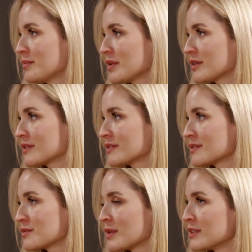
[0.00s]

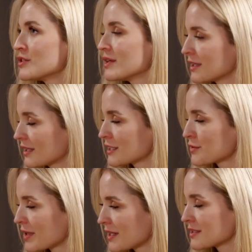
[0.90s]
Because once you're in that
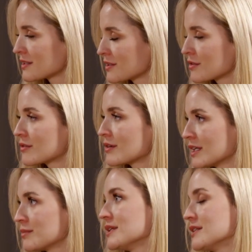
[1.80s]
space, it's
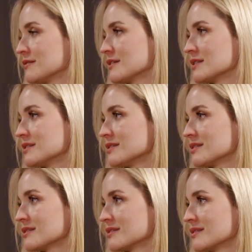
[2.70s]
incredibly difficult